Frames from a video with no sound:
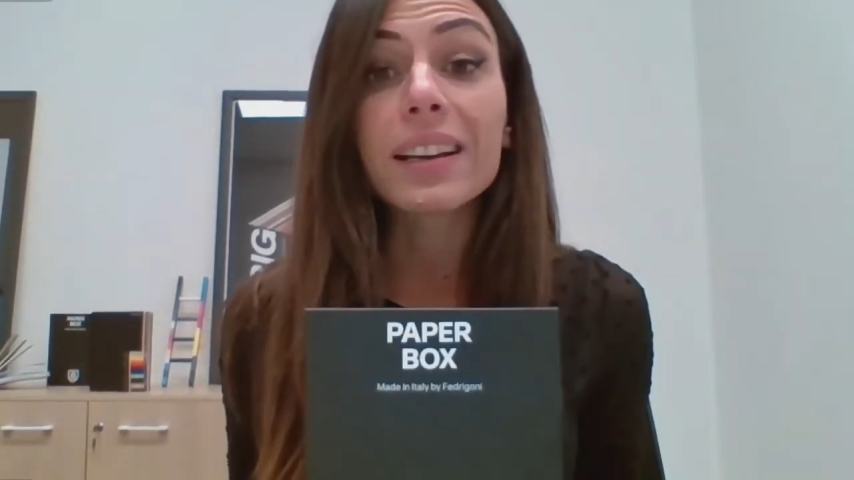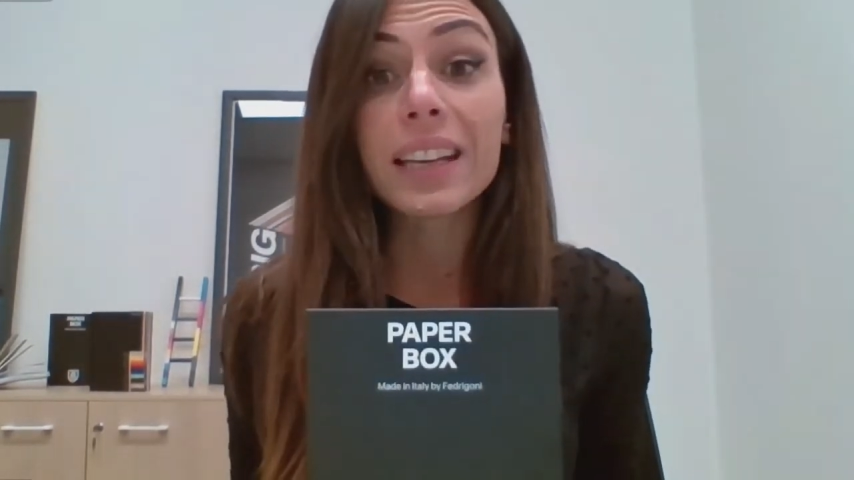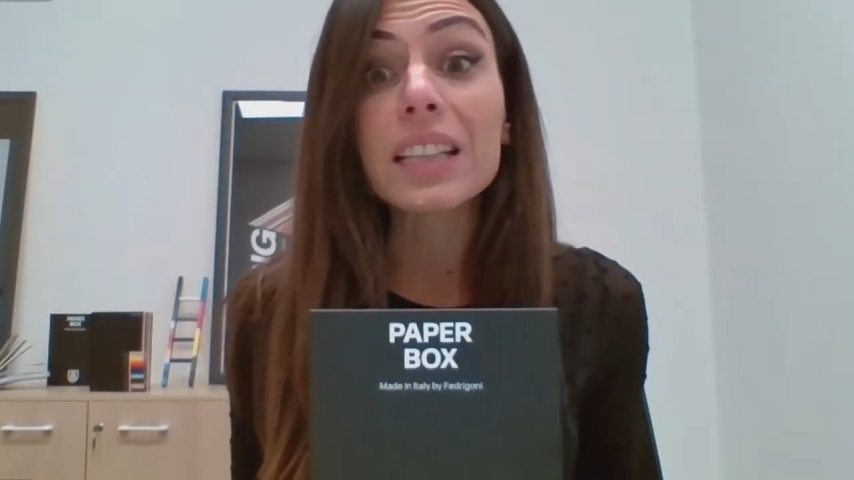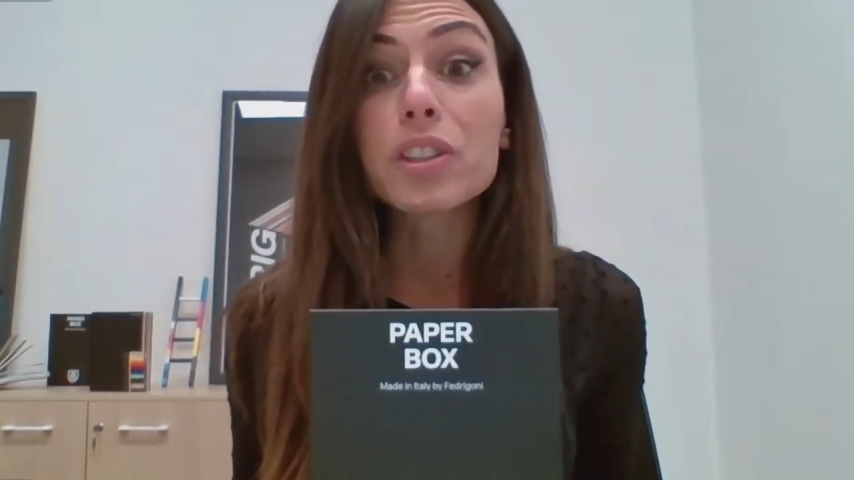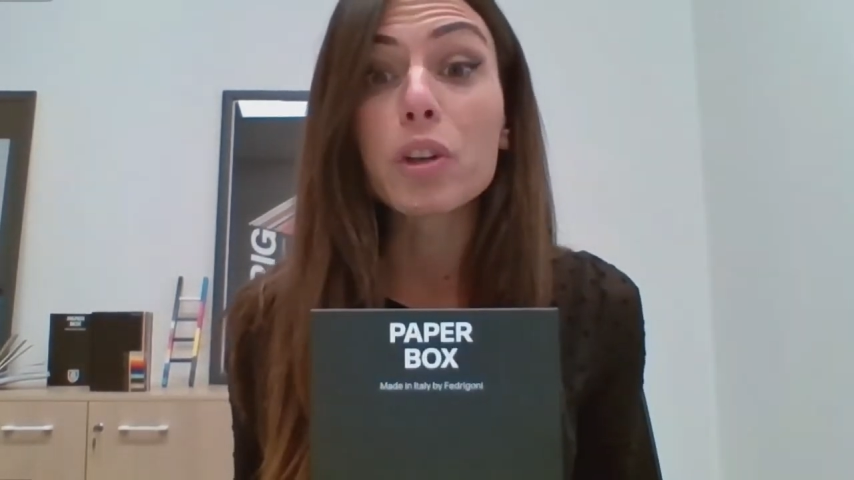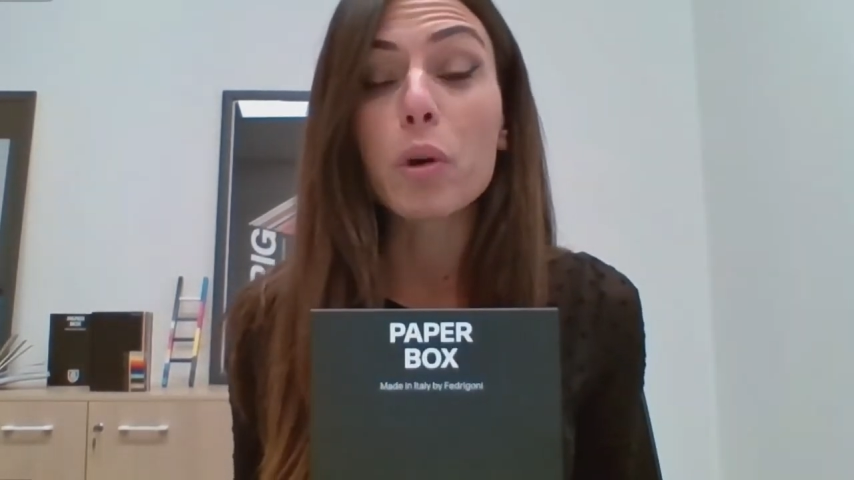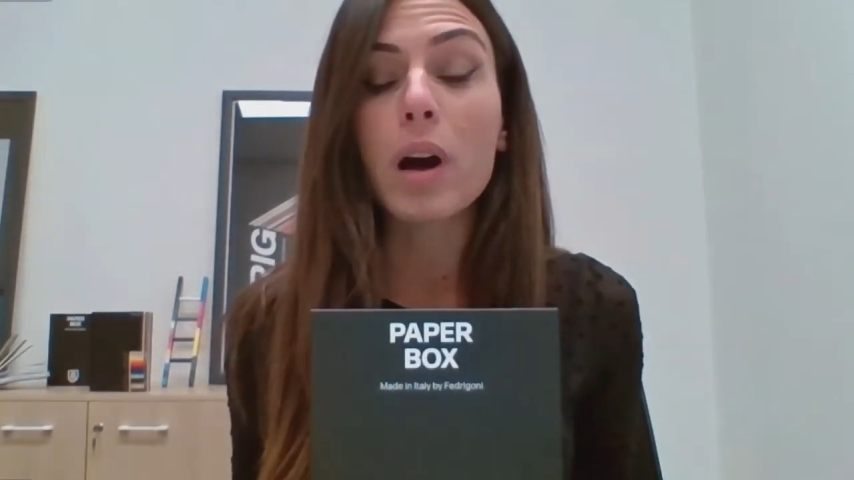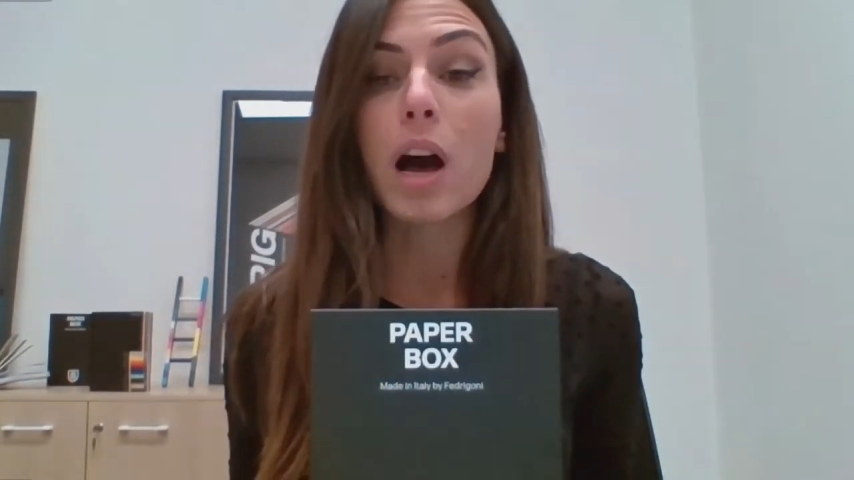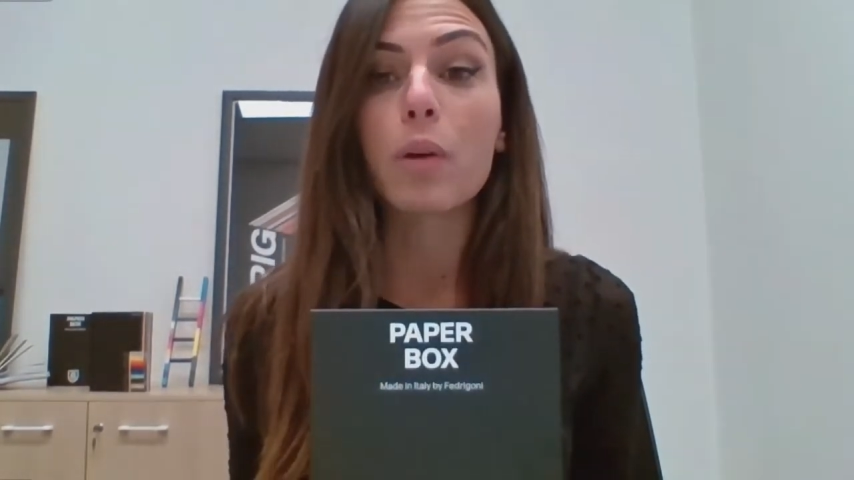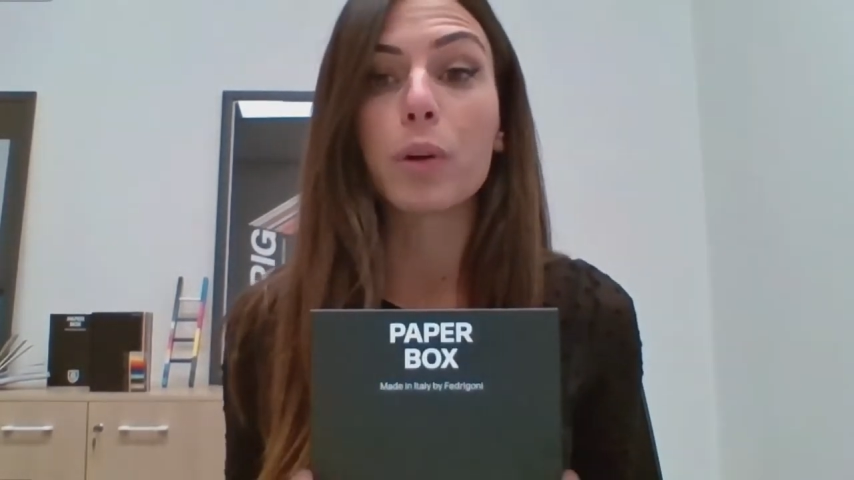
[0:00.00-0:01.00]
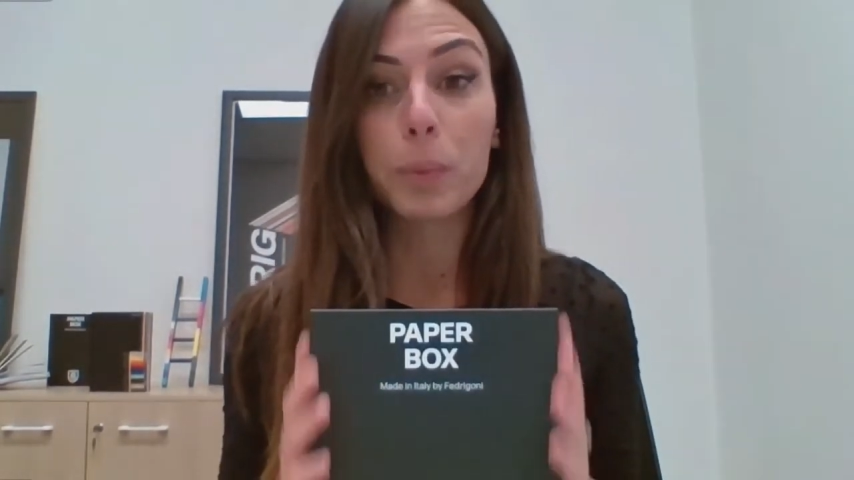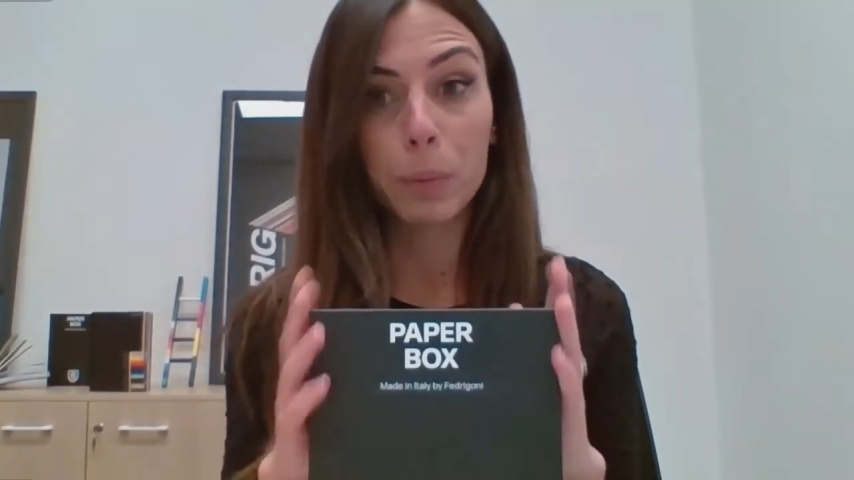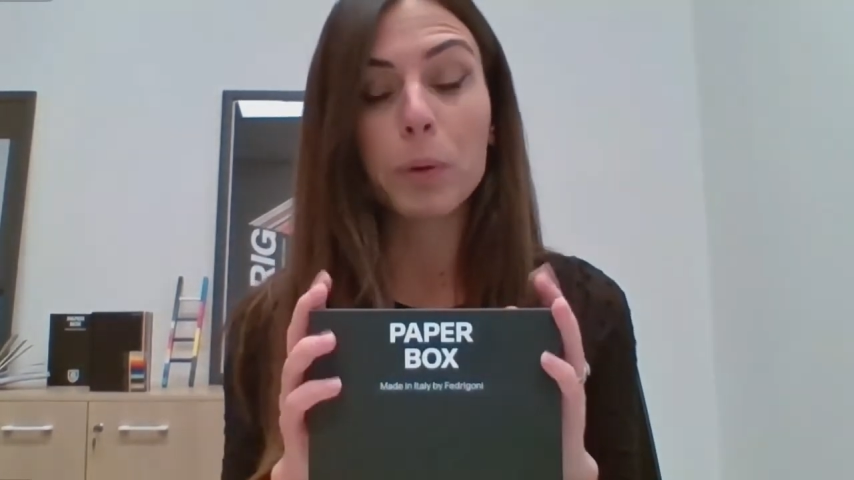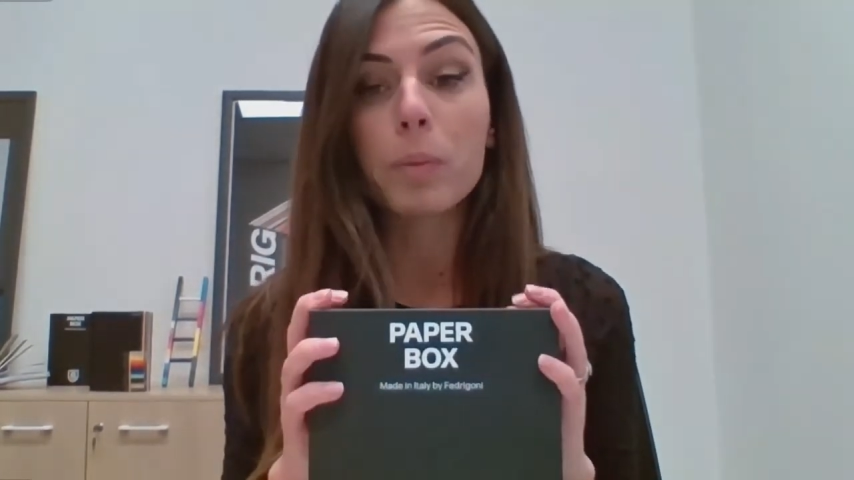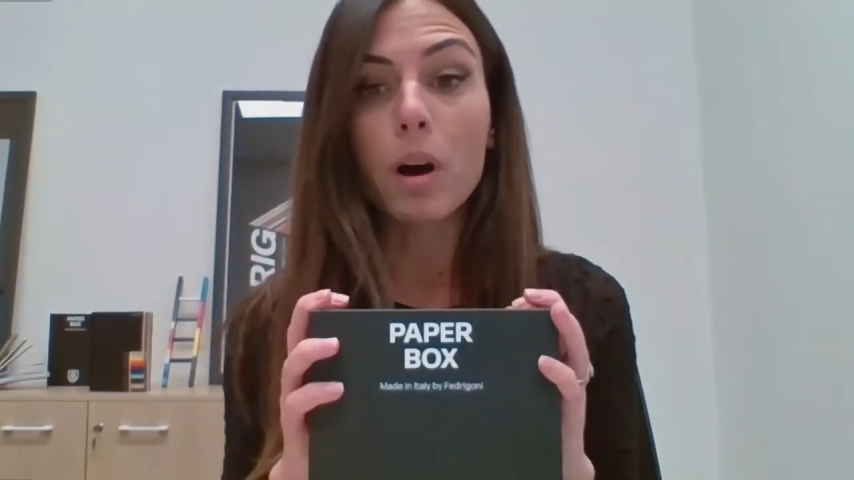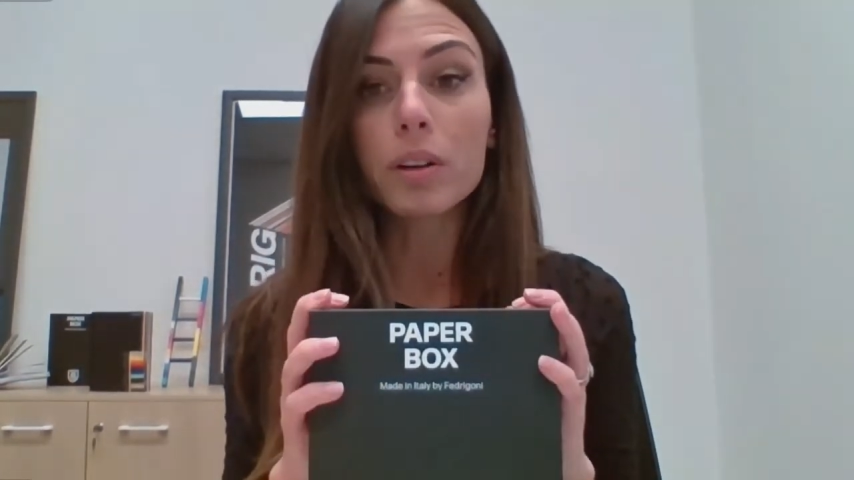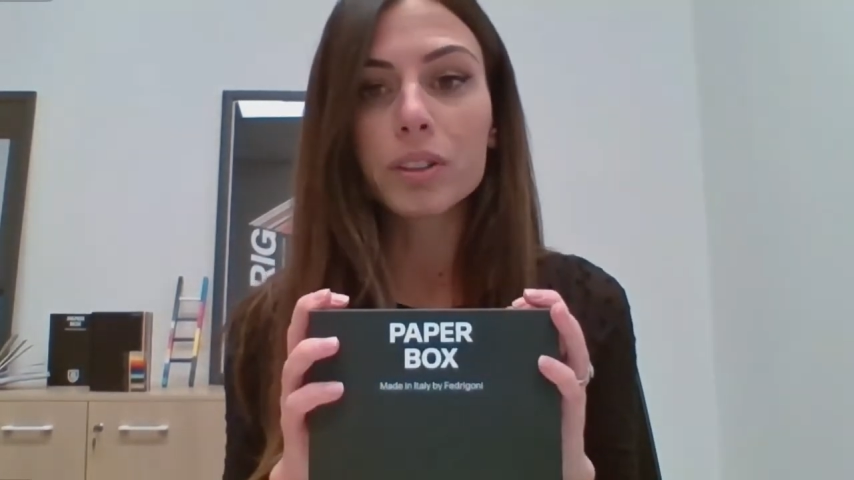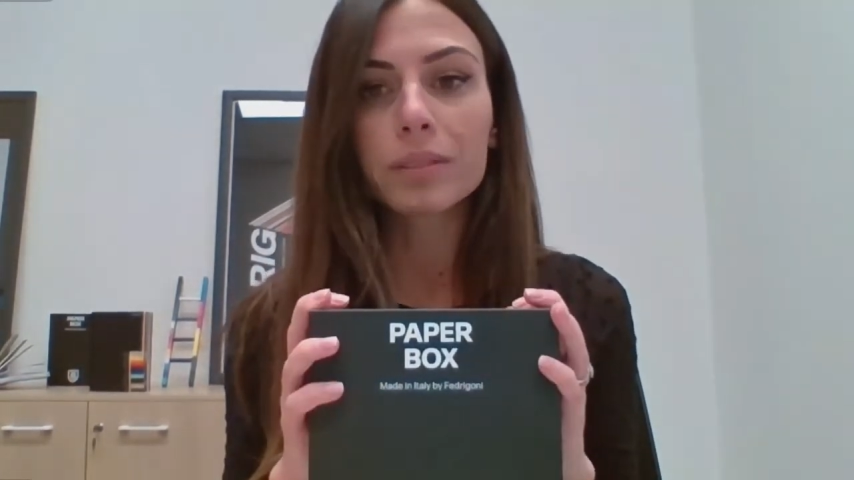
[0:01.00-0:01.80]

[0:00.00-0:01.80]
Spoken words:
get to know our paper box,